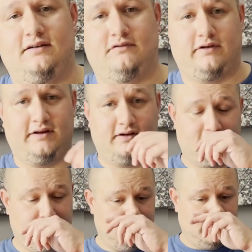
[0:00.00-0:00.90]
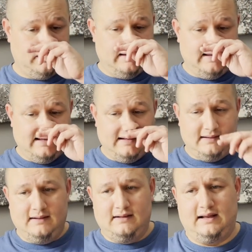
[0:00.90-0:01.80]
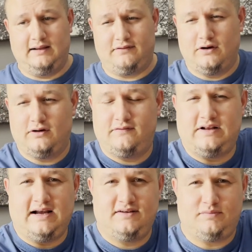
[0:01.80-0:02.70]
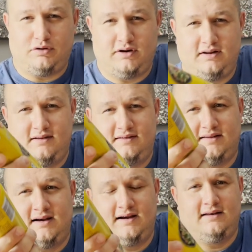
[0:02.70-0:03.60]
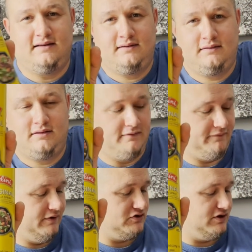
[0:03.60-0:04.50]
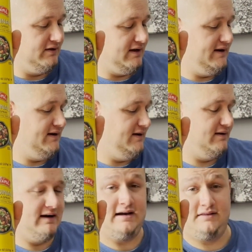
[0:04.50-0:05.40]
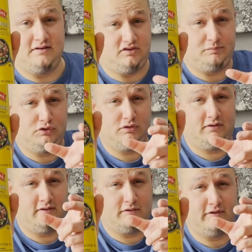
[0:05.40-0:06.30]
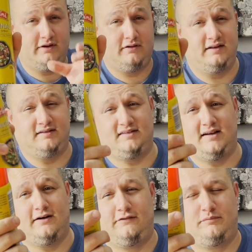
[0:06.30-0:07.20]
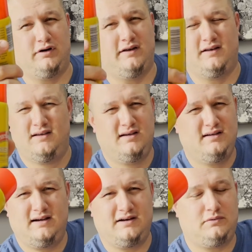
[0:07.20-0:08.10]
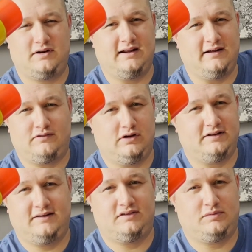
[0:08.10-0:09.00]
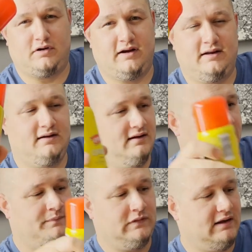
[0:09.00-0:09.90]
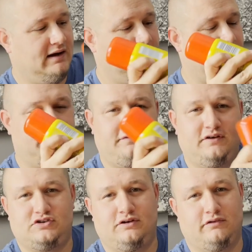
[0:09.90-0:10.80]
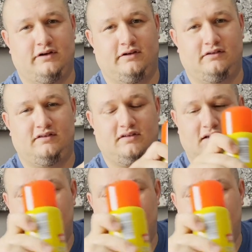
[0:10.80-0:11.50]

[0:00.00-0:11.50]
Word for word: and reels. I've heard of guys putting this on their fishing line, on the spool of their reel itself, but I don't want to have cooking spray on my fishing reels.